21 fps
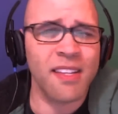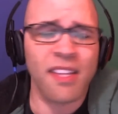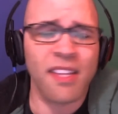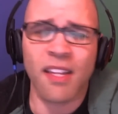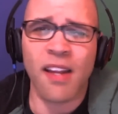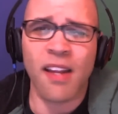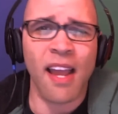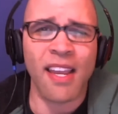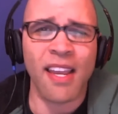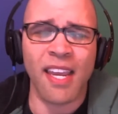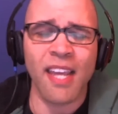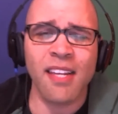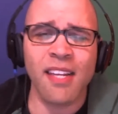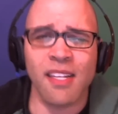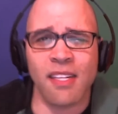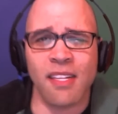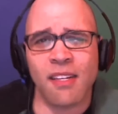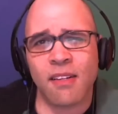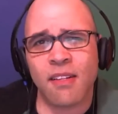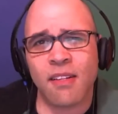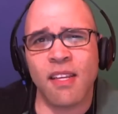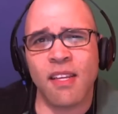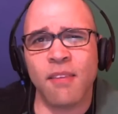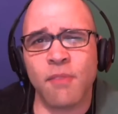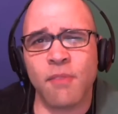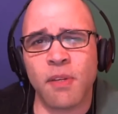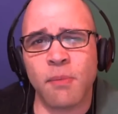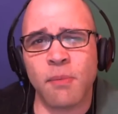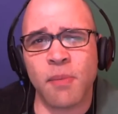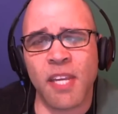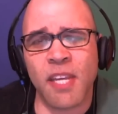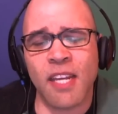I can't
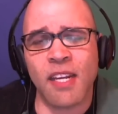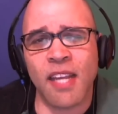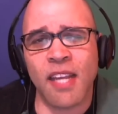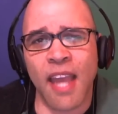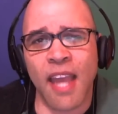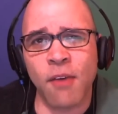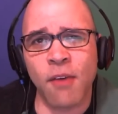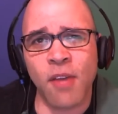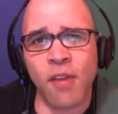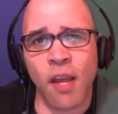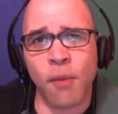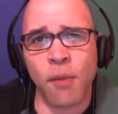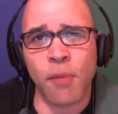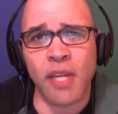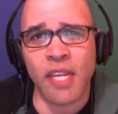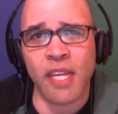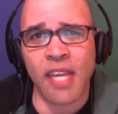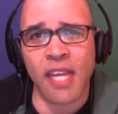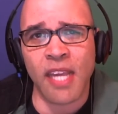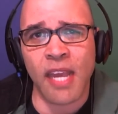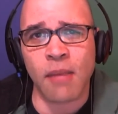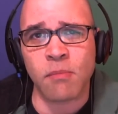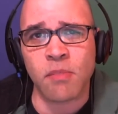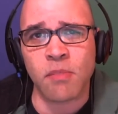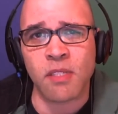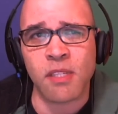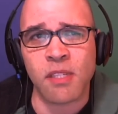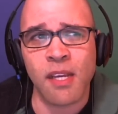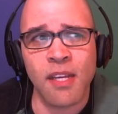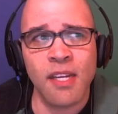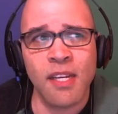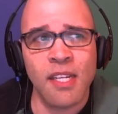even begin to count how many games
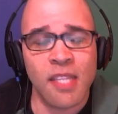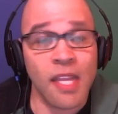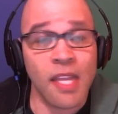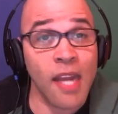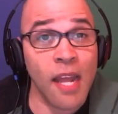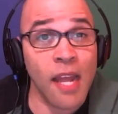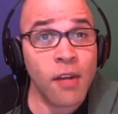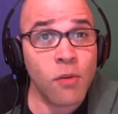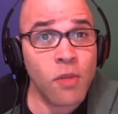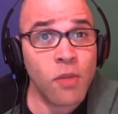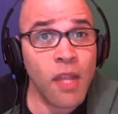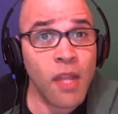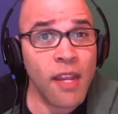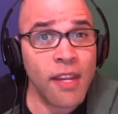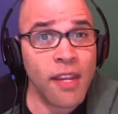that I don't like